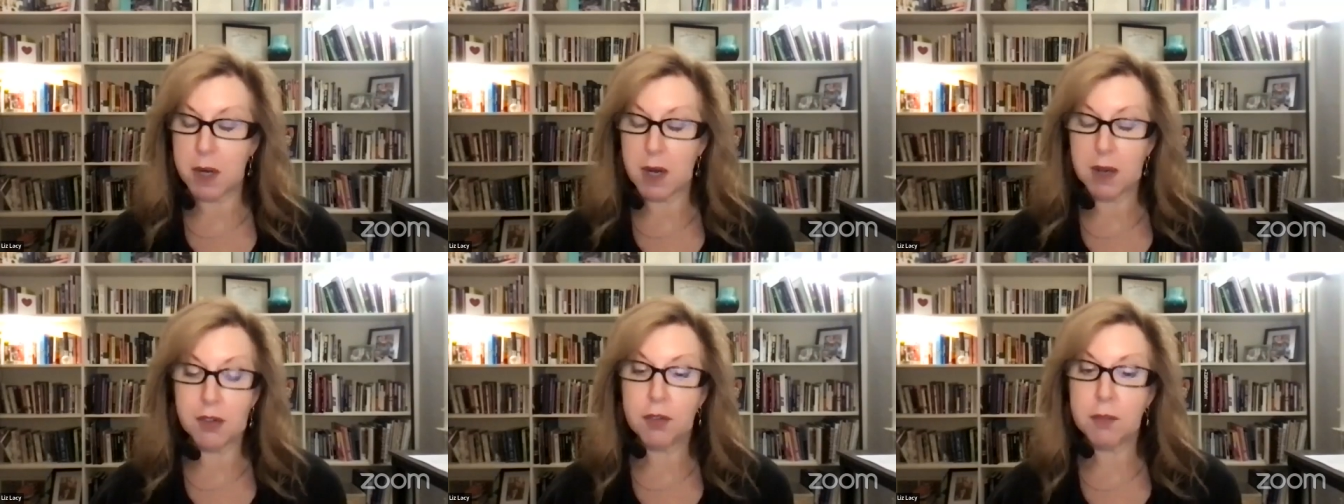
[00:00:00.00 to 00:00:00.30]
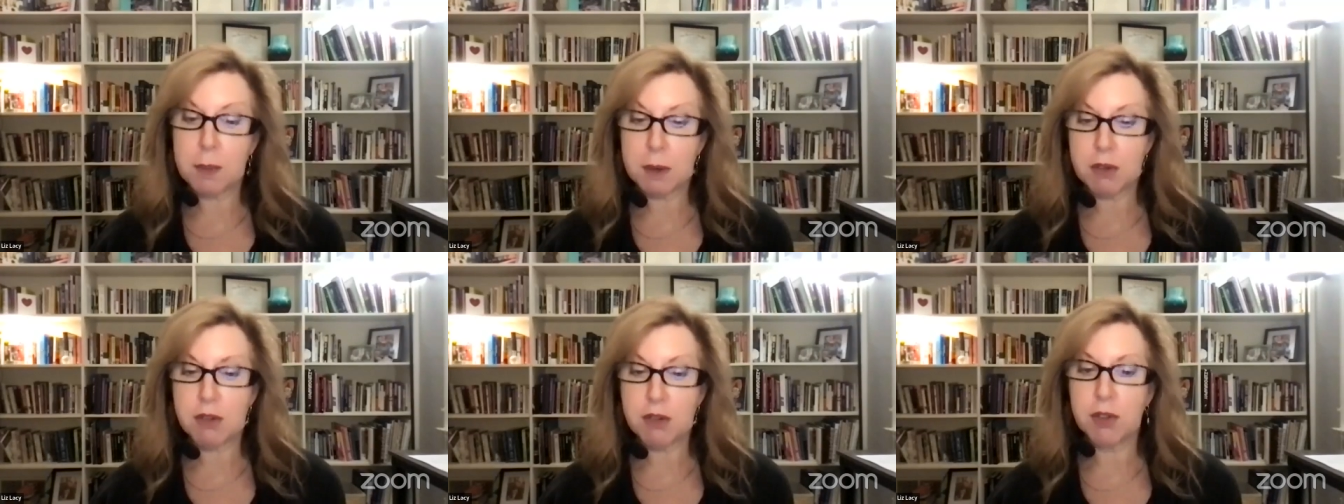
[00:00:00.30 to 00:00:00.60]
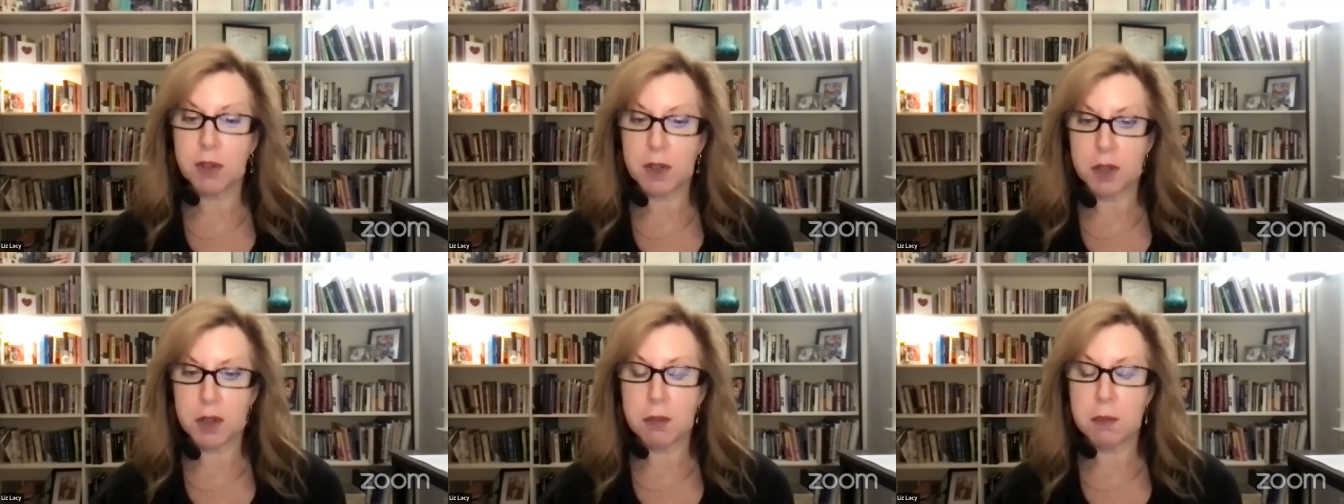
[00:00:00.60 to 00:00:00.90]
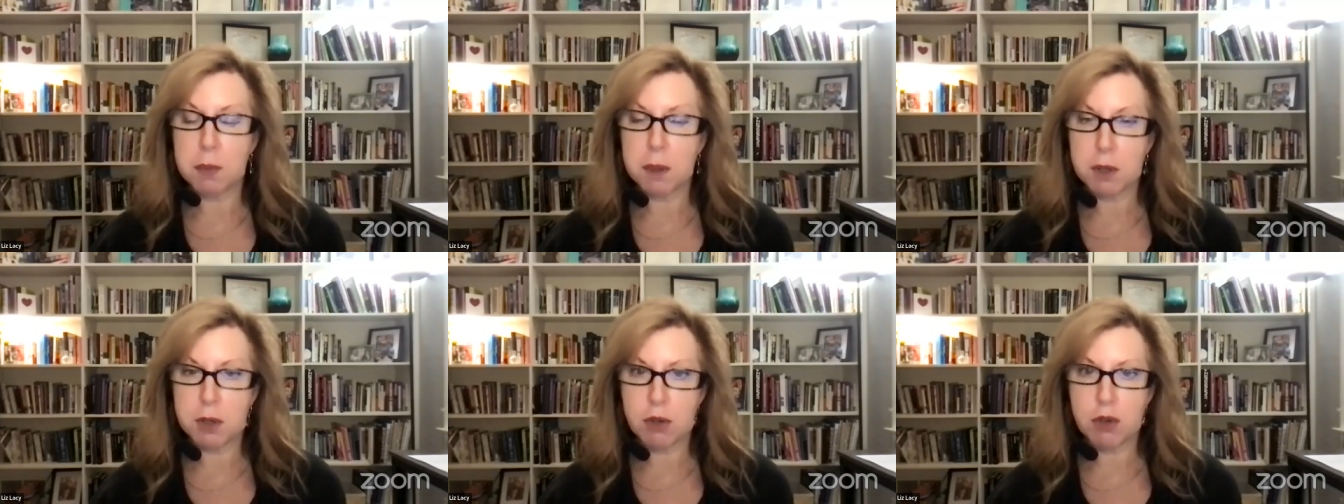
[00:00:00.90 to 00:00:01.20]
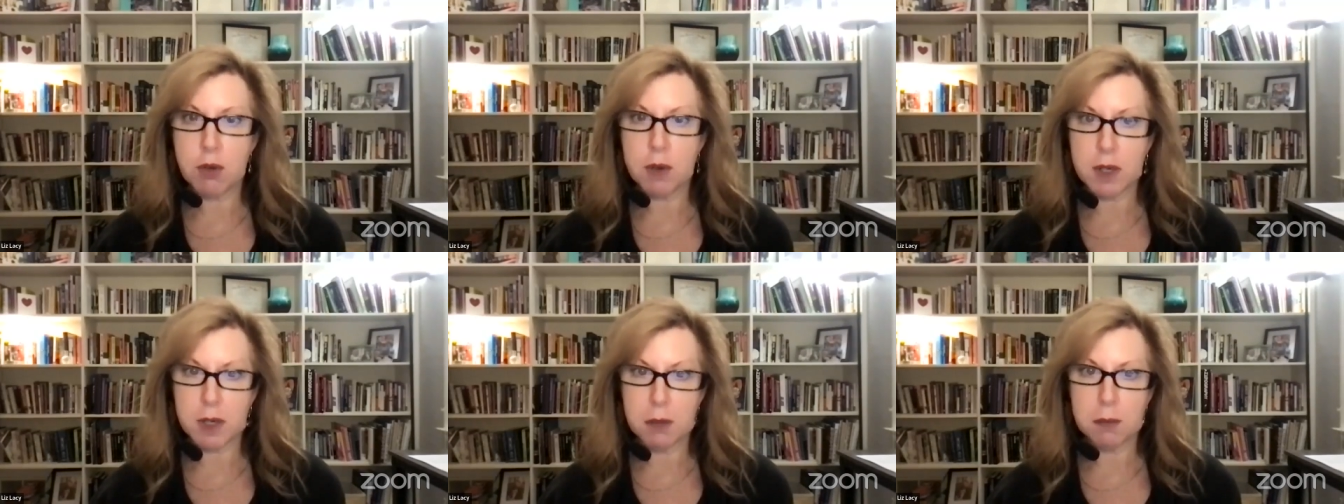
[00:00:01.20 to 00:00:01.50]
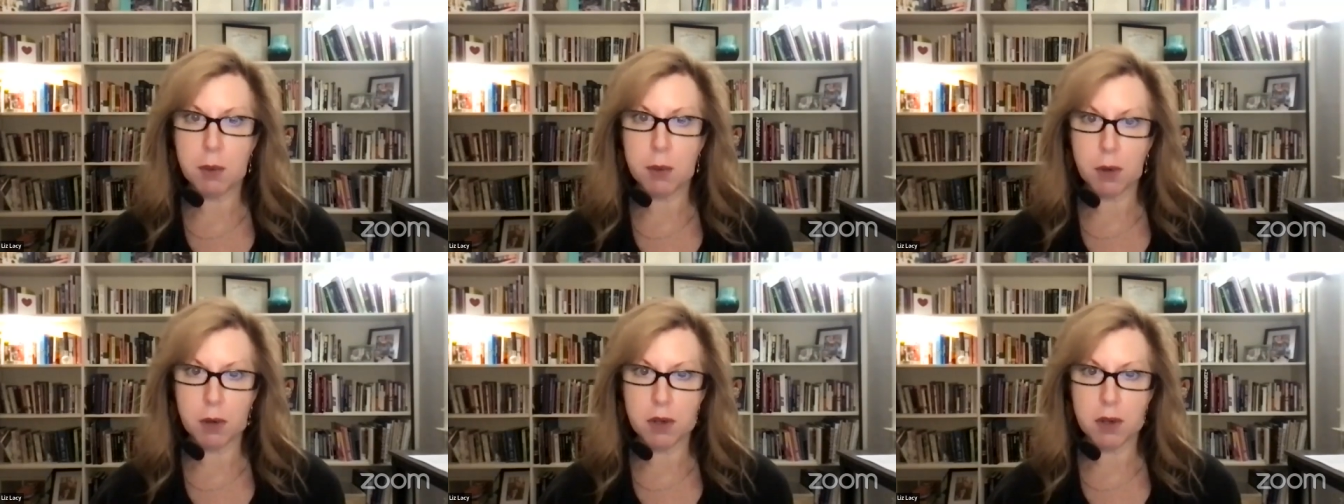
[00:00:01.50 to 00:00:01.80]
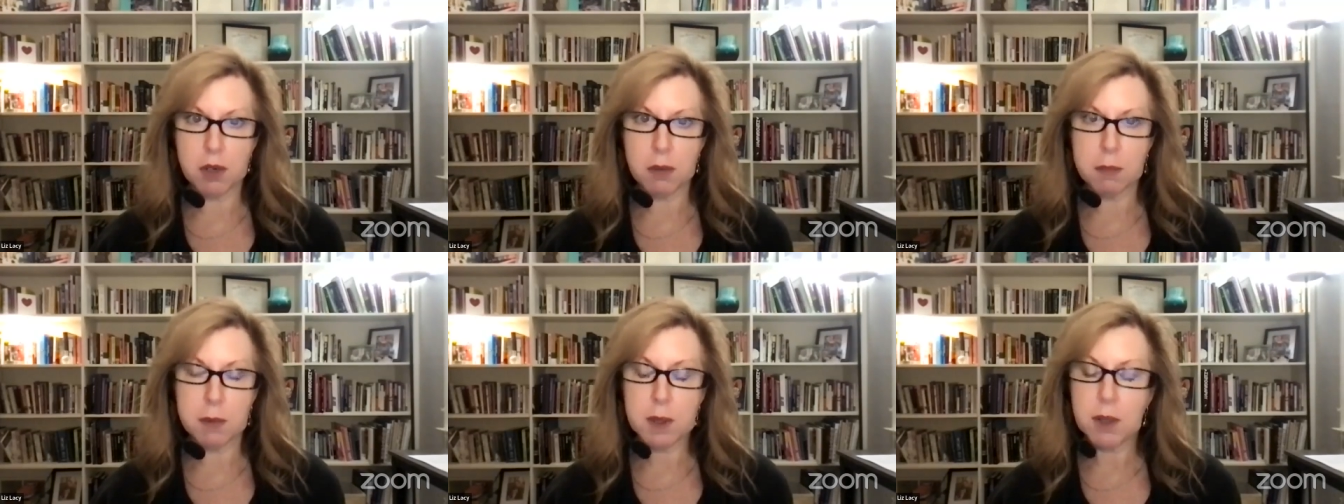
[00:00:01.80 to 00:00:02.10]
but especially the betrayed
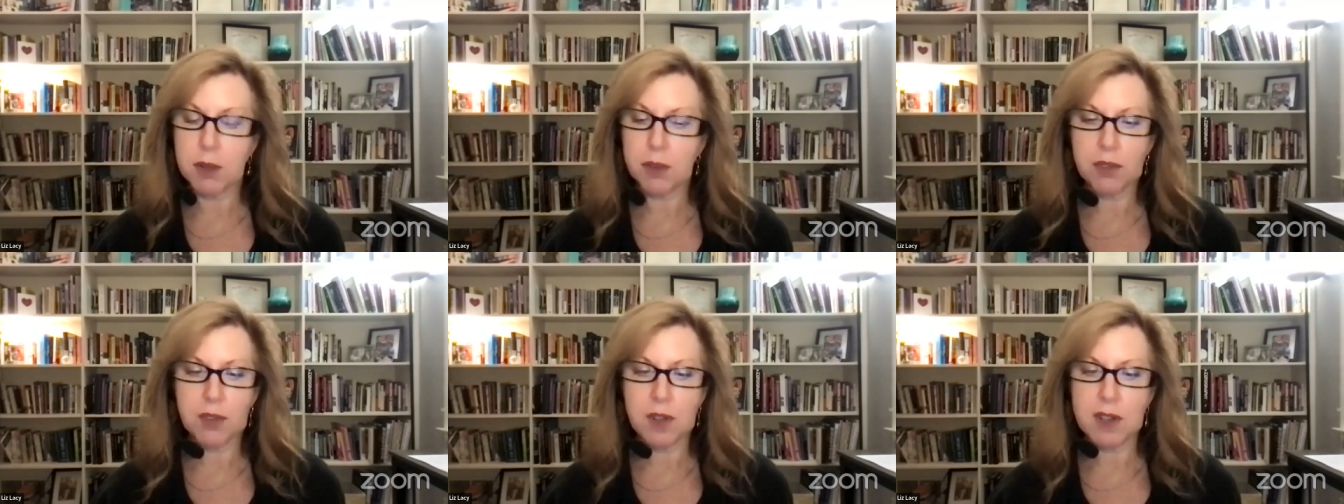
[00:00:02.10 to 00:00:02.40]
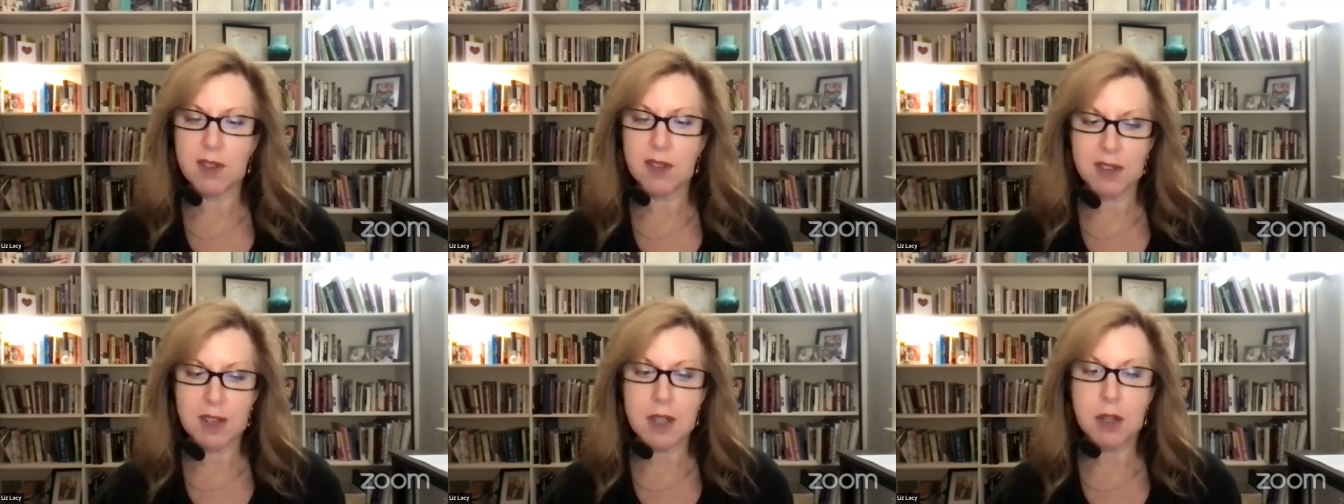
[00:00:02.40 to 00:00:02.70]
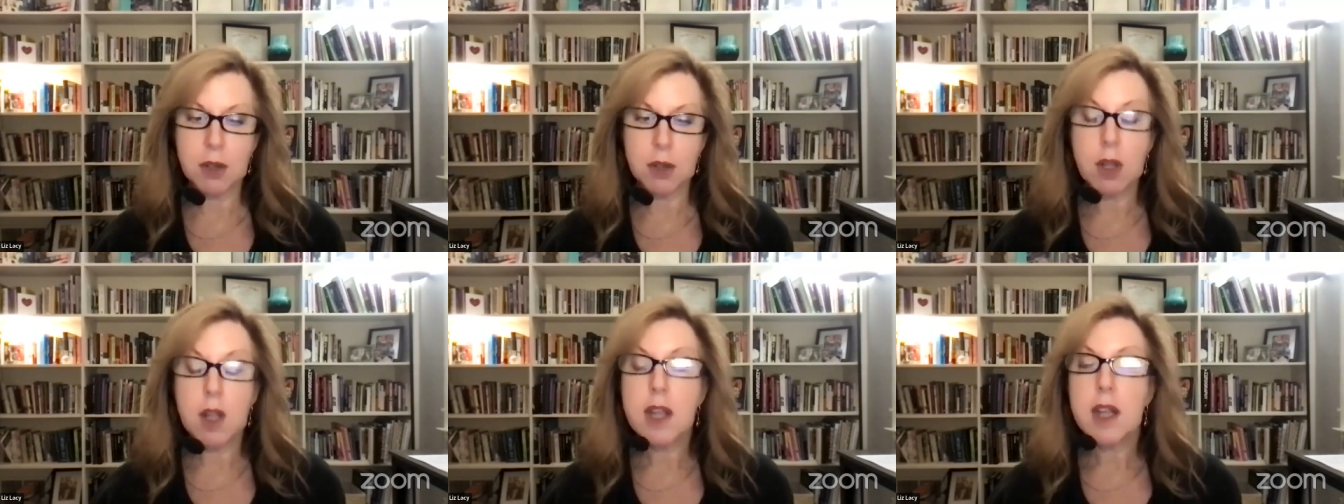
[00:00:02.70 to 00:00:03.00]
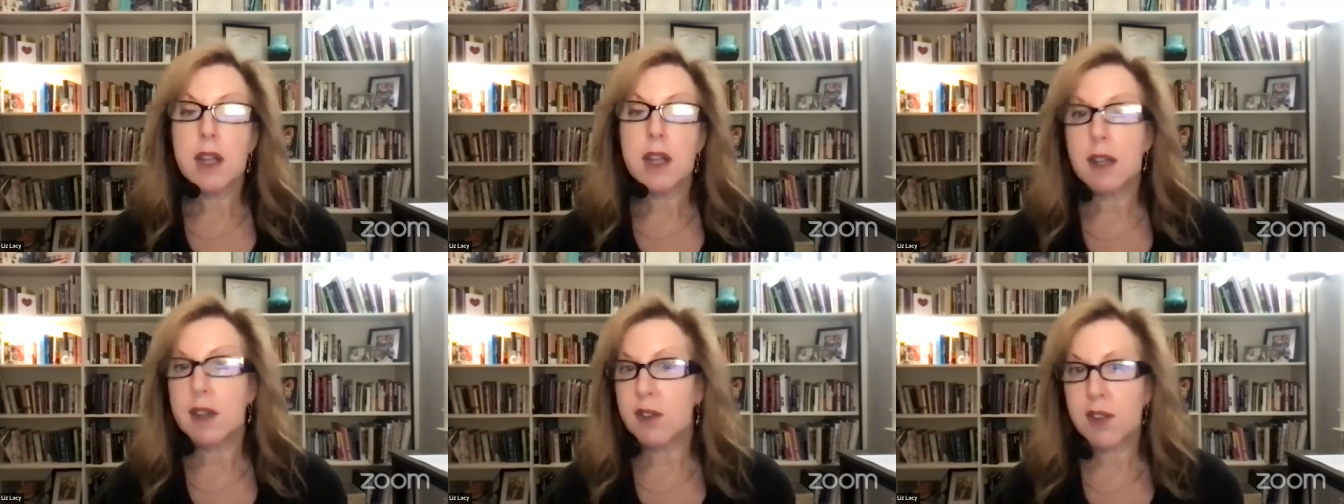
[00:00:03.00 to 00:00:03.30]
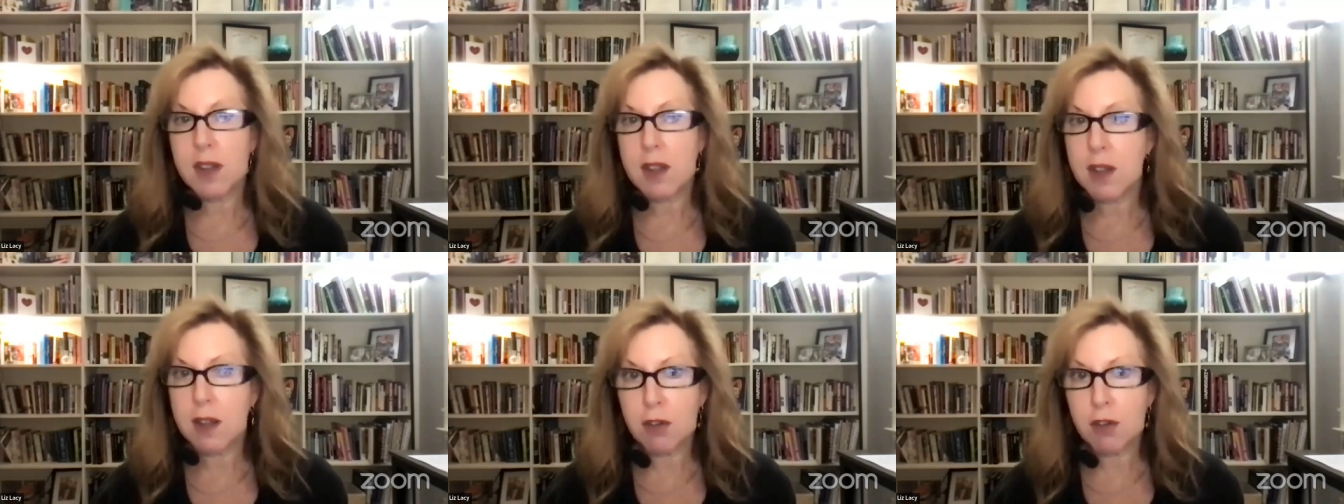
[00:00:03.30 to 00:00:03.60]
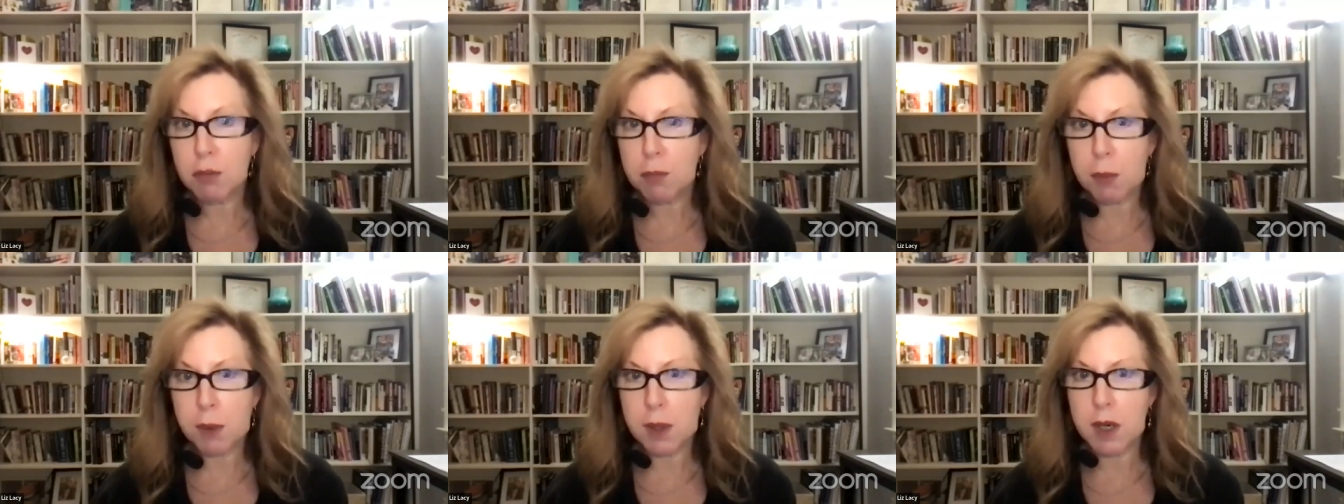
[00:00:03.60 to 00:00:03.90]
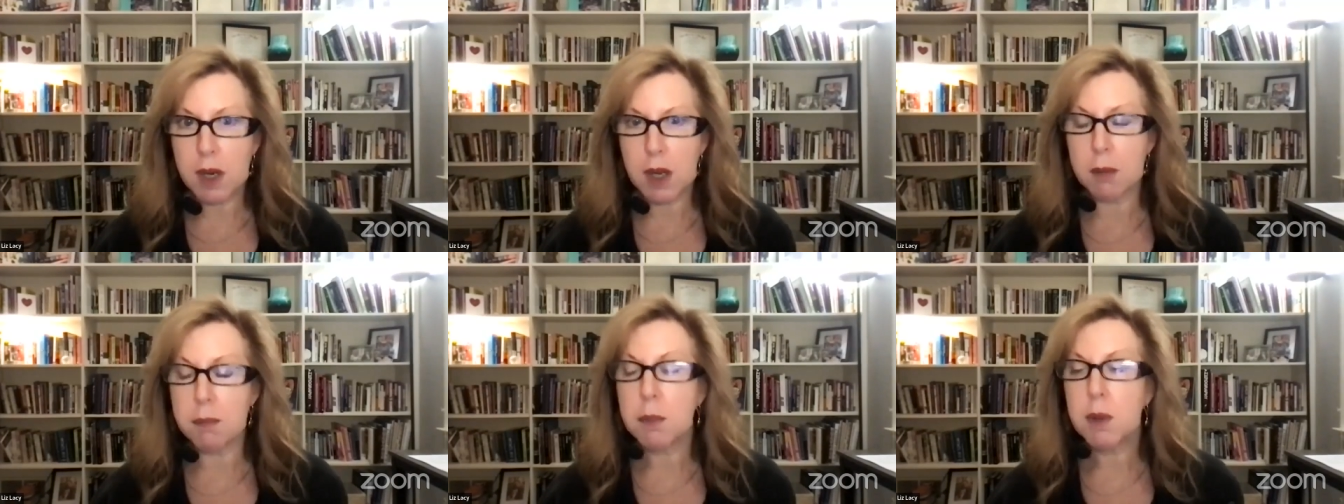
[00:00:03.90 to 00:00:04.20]
partner, because they still, let's say they
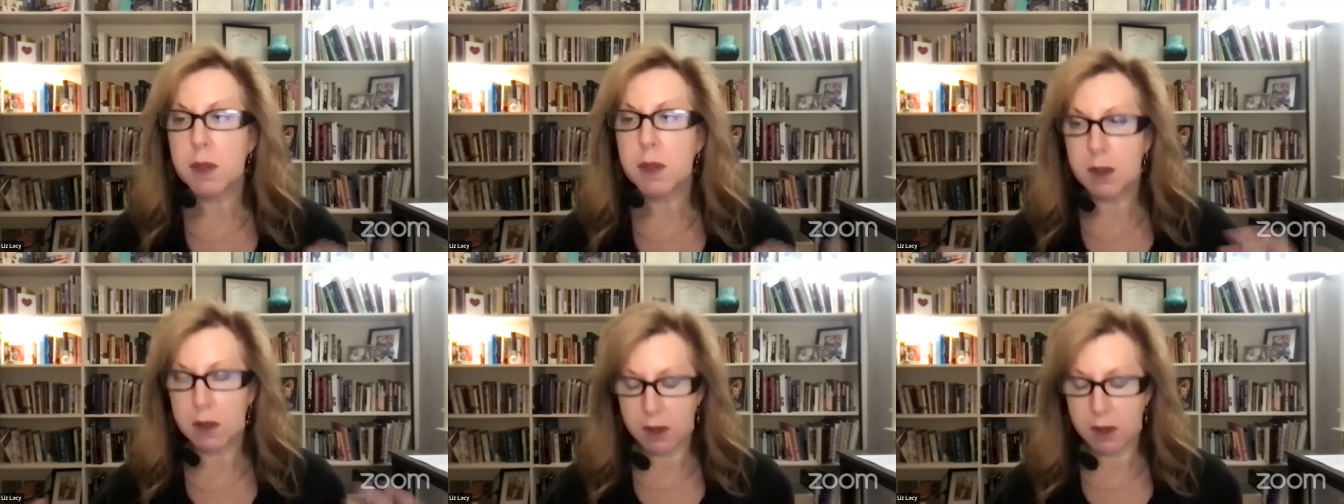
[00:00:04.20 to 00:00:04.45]
split up.